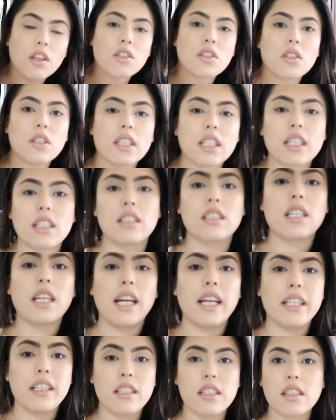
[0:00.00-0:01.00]
So you can
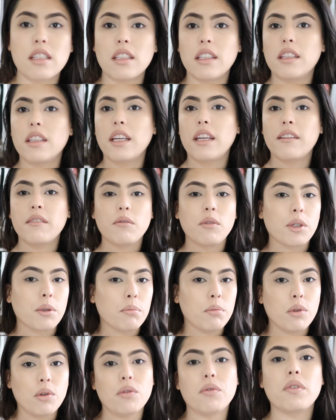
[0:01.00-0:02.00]
kind of see that they're
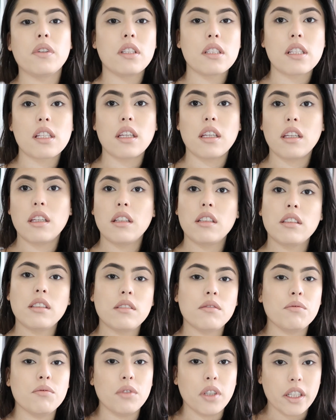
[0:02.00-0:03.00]
both filled in
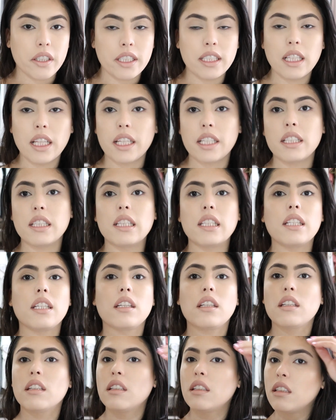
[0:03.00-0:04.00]
very
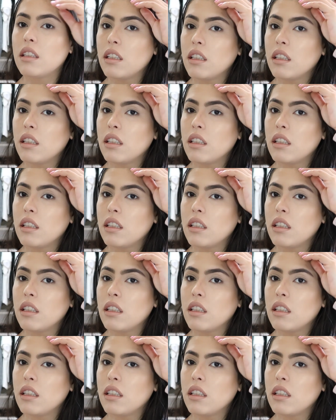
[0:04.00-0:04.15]
lightly.